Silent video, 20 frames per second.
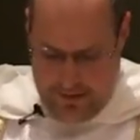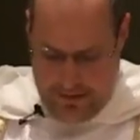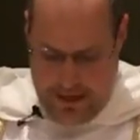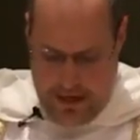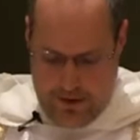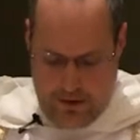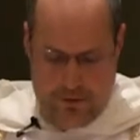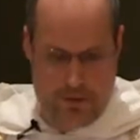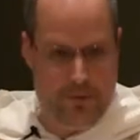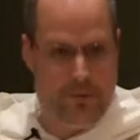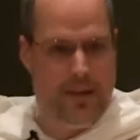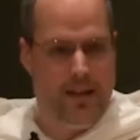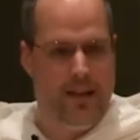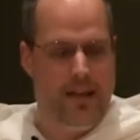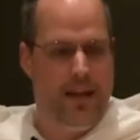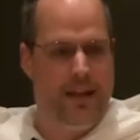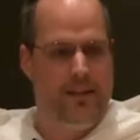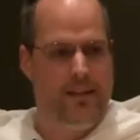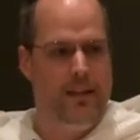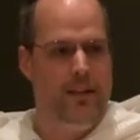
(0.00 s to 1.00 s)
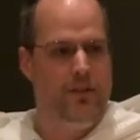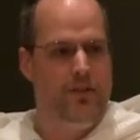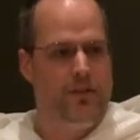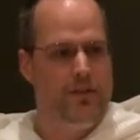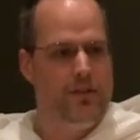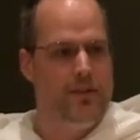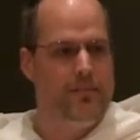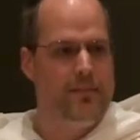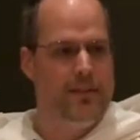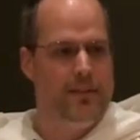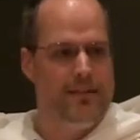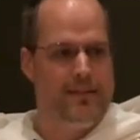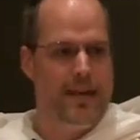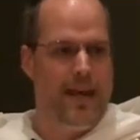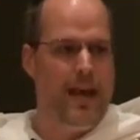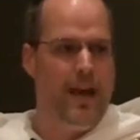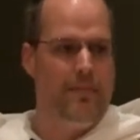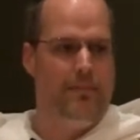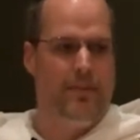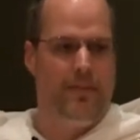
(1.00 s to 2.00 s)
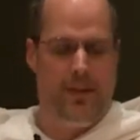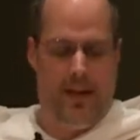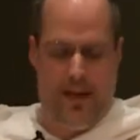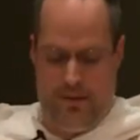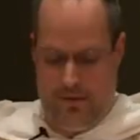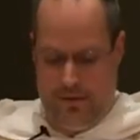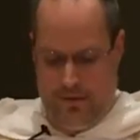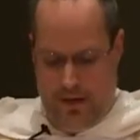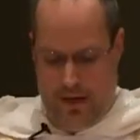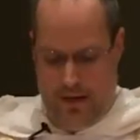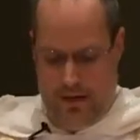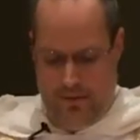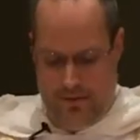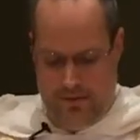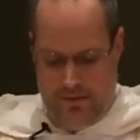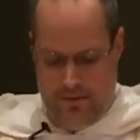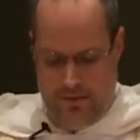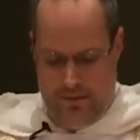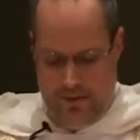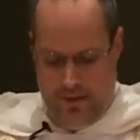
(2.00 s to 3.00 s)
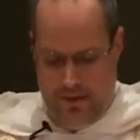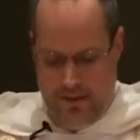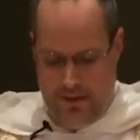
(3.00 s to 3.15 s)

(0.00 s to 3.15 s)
How do we teach them to tap that grace